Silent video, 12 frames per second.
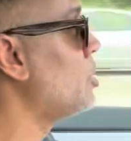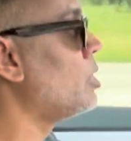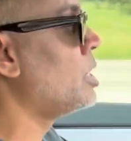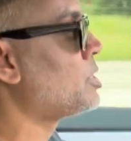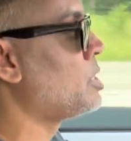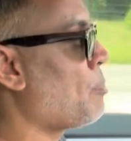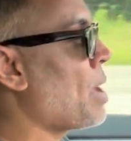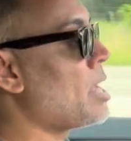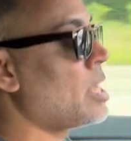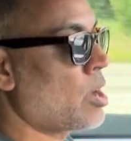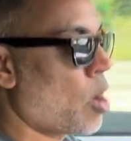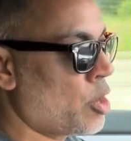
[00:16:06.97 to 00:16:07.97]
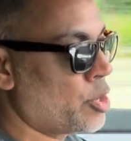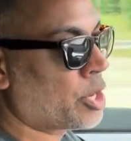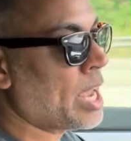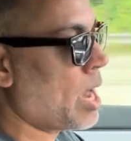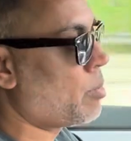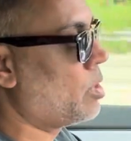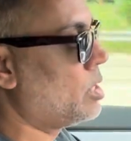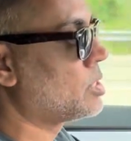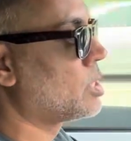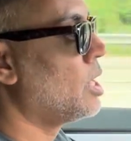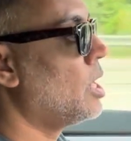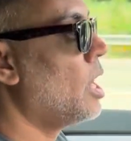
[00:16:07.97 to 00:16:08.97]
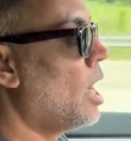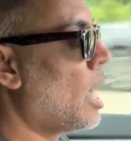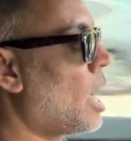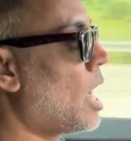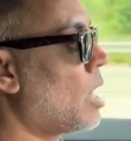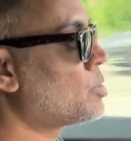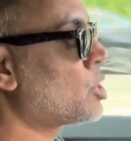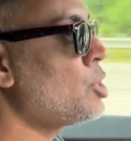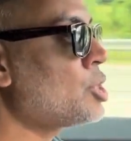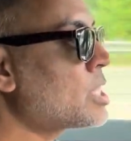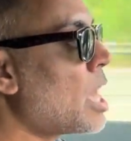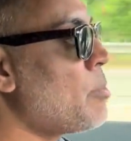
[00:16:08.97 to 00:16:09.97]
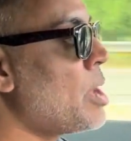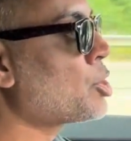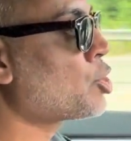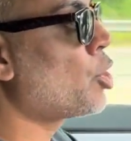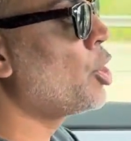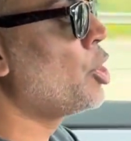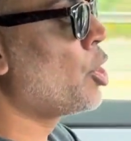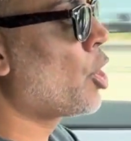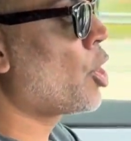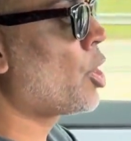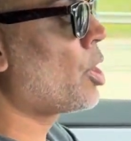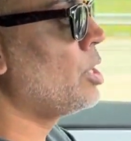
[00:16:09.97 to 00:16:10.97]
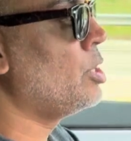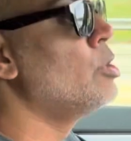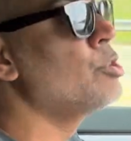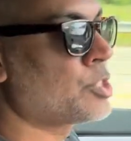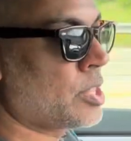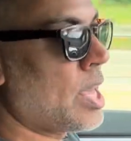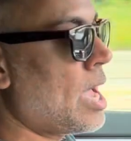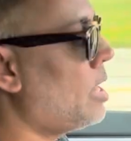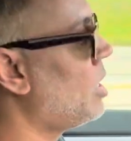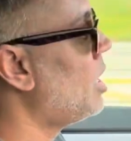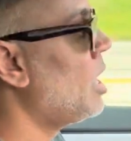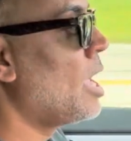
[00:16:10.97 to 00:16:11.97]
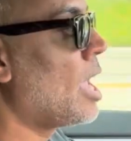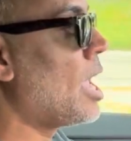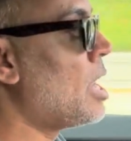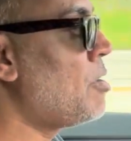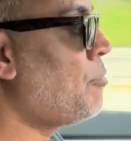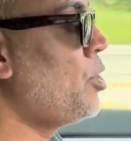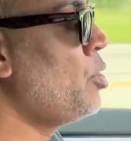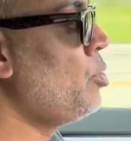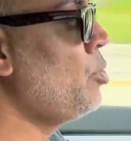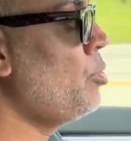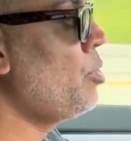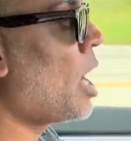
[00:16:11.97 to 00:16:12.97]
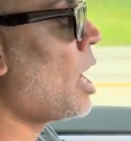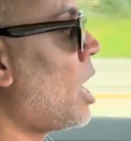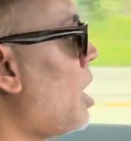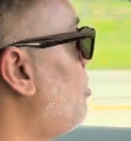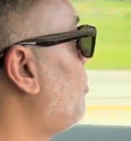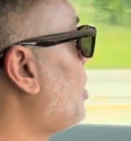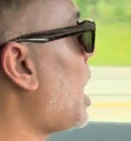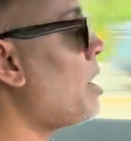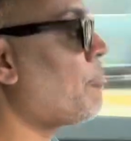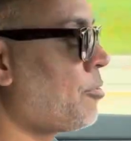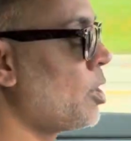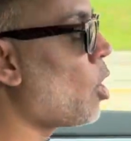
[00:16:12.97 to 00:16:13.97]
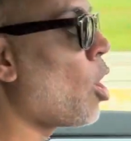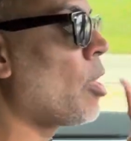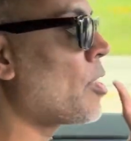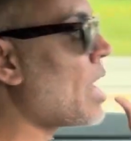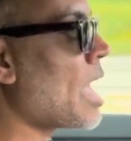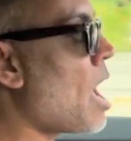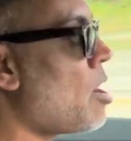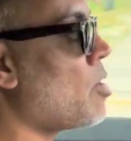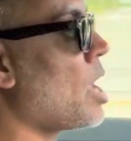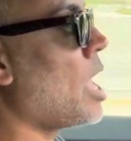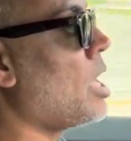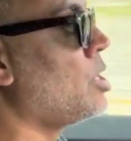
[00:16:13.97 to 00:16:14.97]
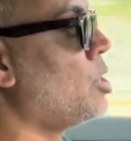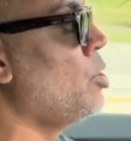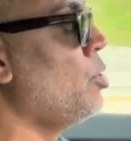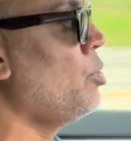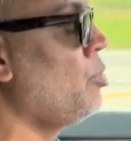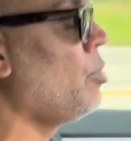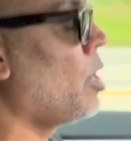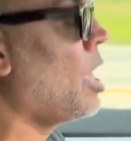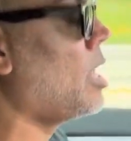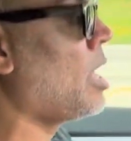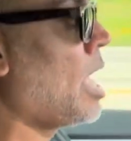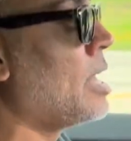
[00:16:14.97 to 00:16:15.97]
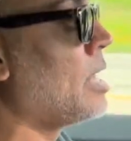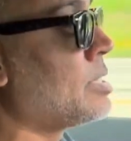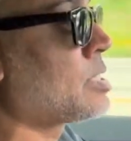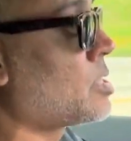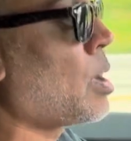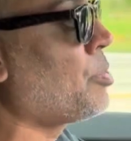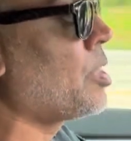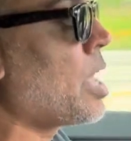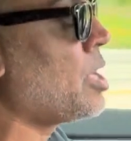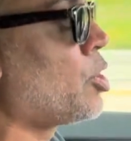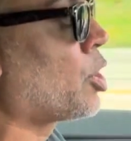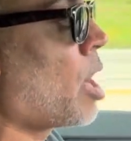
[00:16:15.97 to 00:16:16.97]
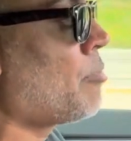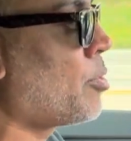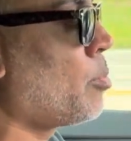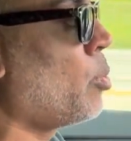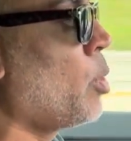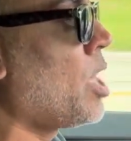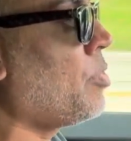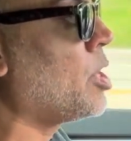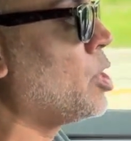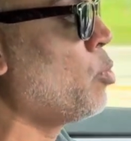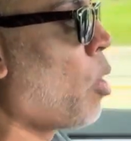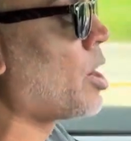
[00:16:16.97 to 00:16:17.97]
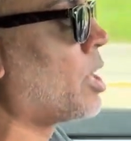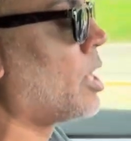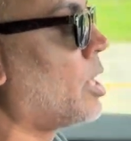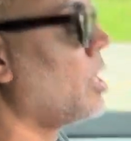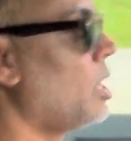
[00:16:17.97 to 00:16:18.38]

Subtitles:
is dependent on your cameras. So you just got to make sure you're used to that. And if you kind of feel all that out and it's something that you're comfortable with and you want to,